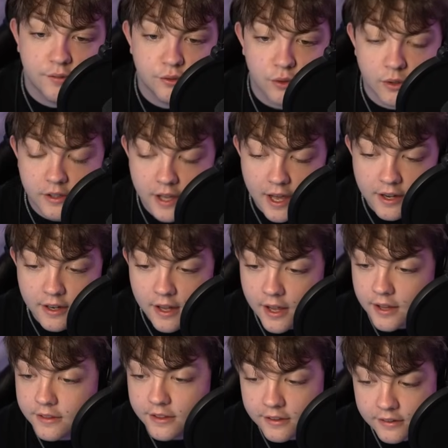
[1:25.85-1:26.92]
So again,
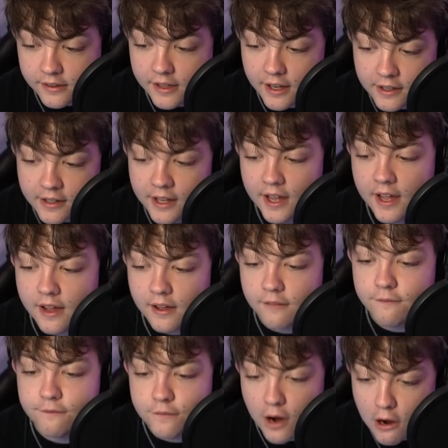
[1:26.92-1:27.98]
these are getting hit
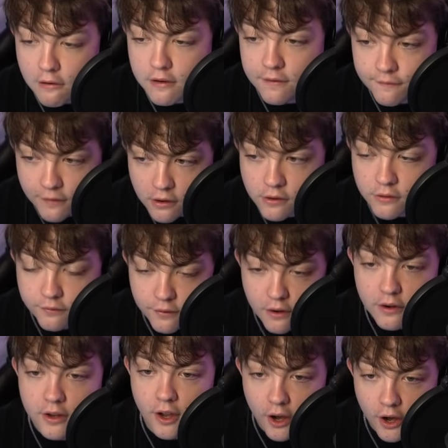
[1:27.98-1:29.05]
very, very,
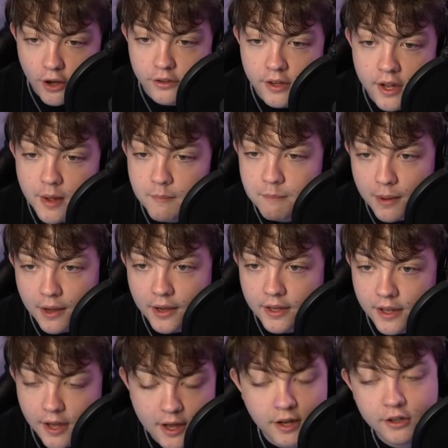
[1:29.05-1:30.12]
very hard by
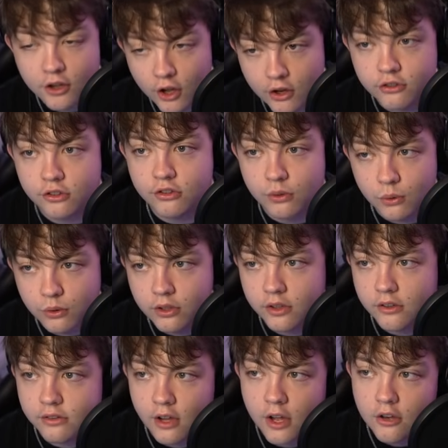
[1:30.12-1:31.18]
Kirsche's
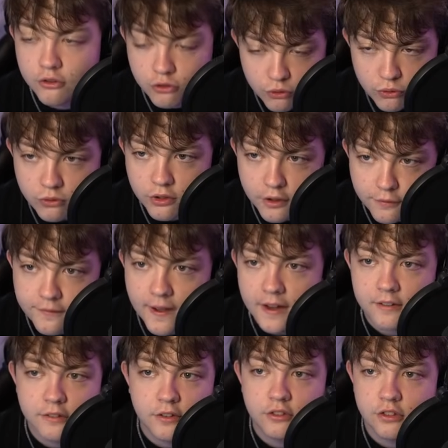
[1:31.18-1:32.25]
audience, due to the
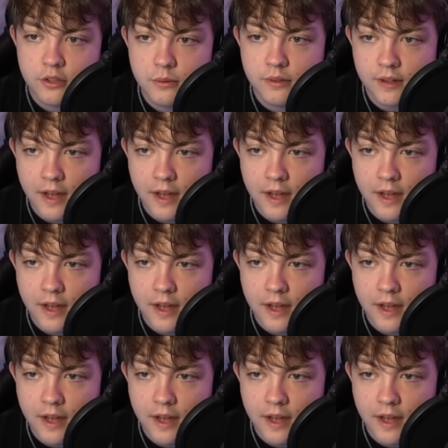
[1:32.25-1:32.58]
fact that she was